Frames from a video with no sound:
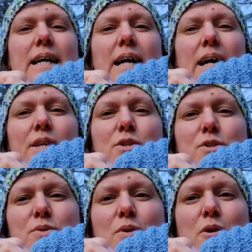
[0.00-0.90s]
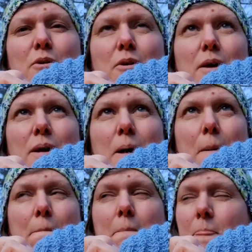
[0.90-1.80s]
You do
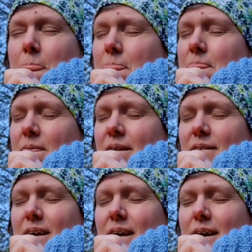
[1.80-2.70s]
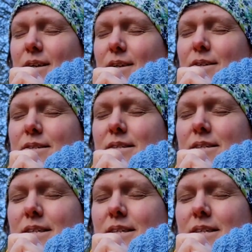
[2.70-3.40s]
a okay, I used